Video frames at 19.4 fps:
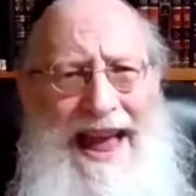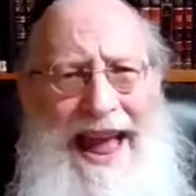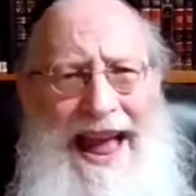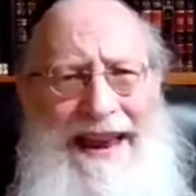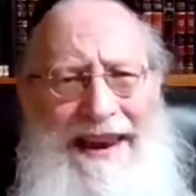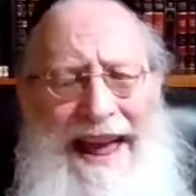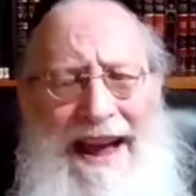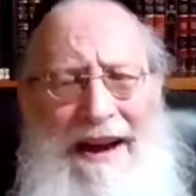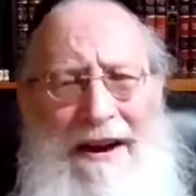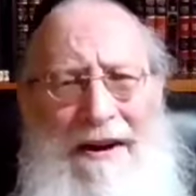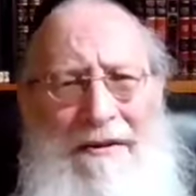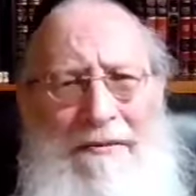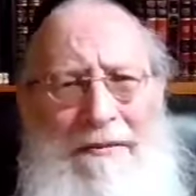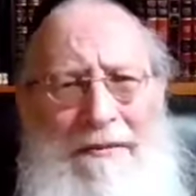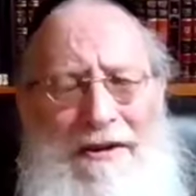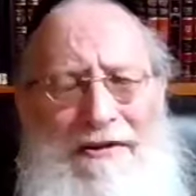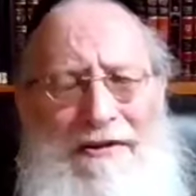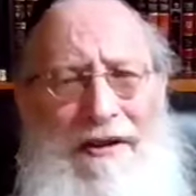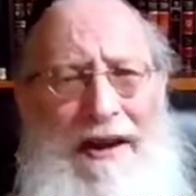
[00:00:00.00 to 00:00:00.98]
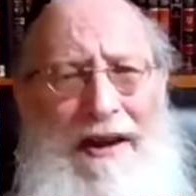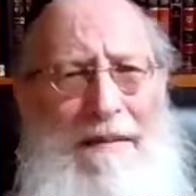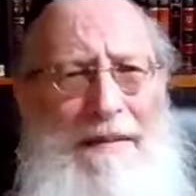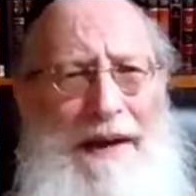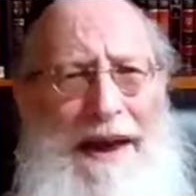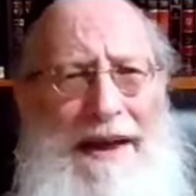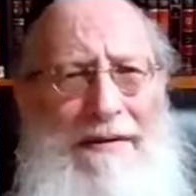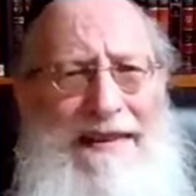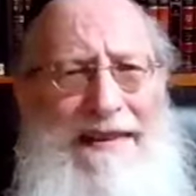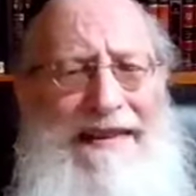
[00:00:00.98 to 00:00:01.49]
And now Moshe
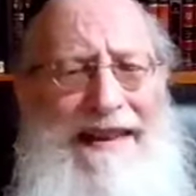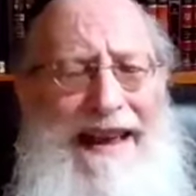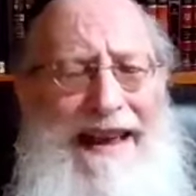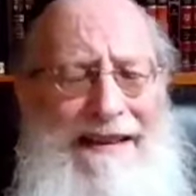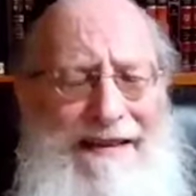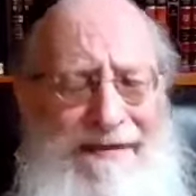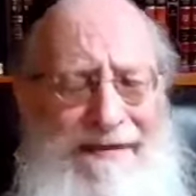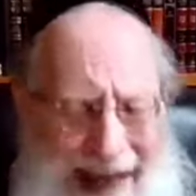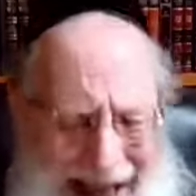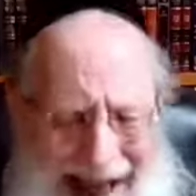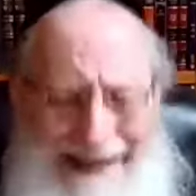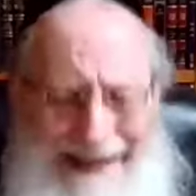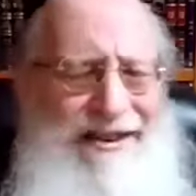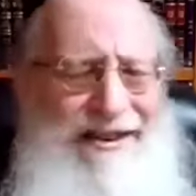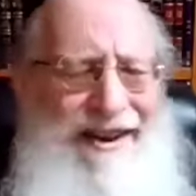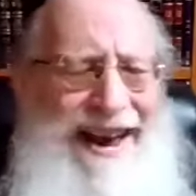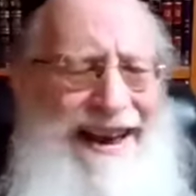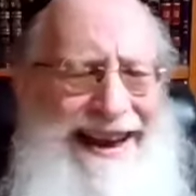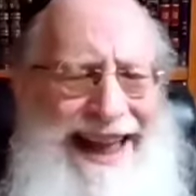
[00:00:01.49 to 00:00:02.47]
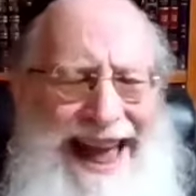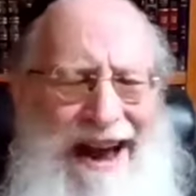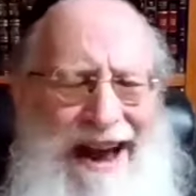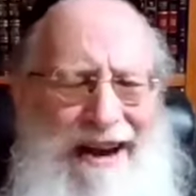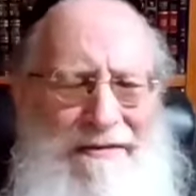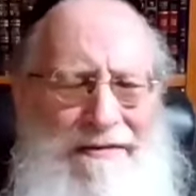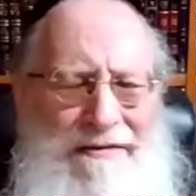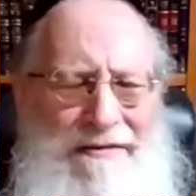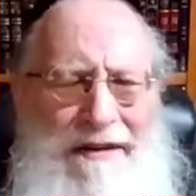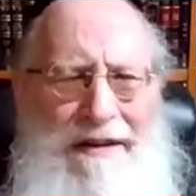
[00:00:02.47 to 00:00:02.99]
Rabbeinu says Va'ato, and
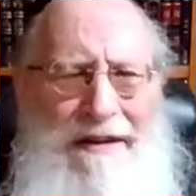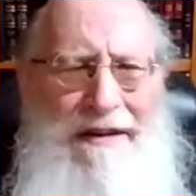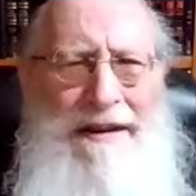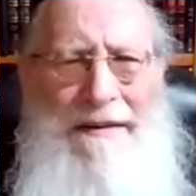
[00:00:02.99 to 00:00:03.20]
now